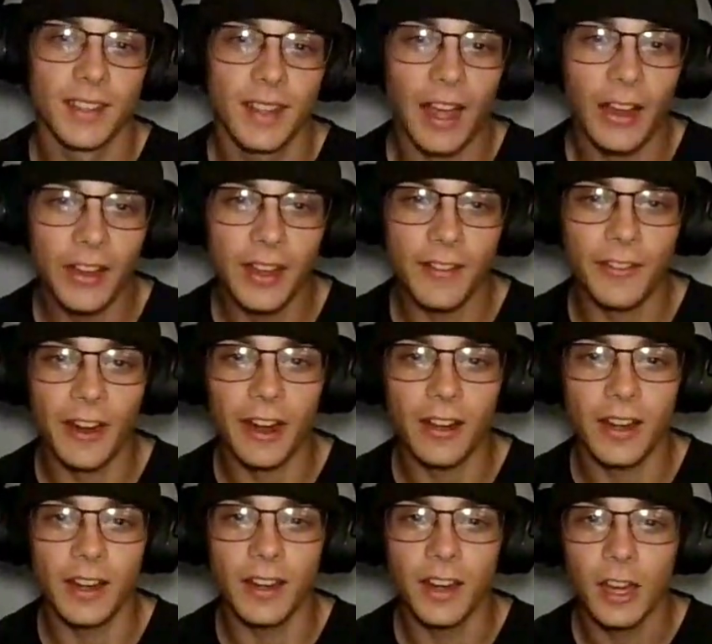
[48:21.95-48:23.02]
How you get fired
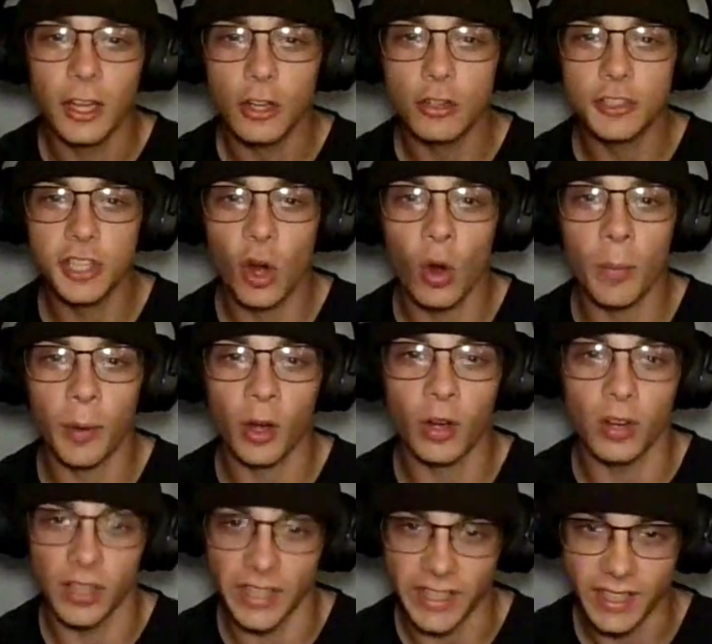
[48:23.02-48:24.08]
and you show up
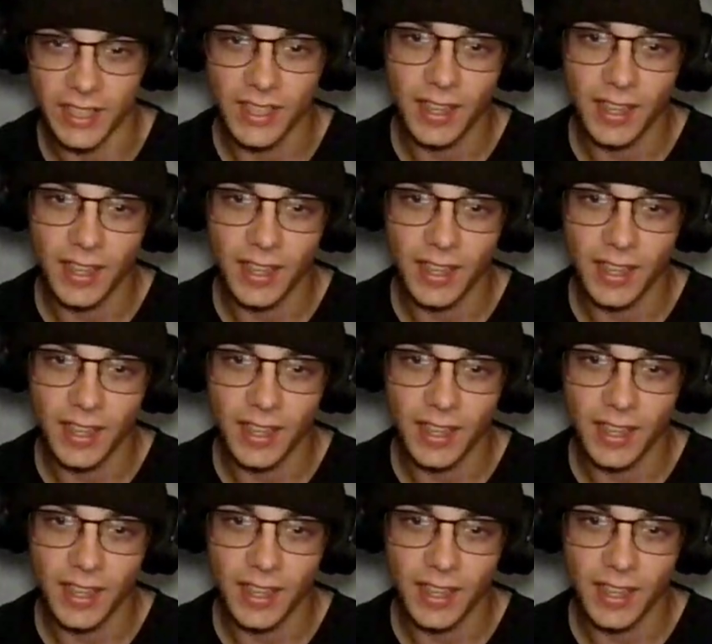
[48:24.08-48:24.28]
early?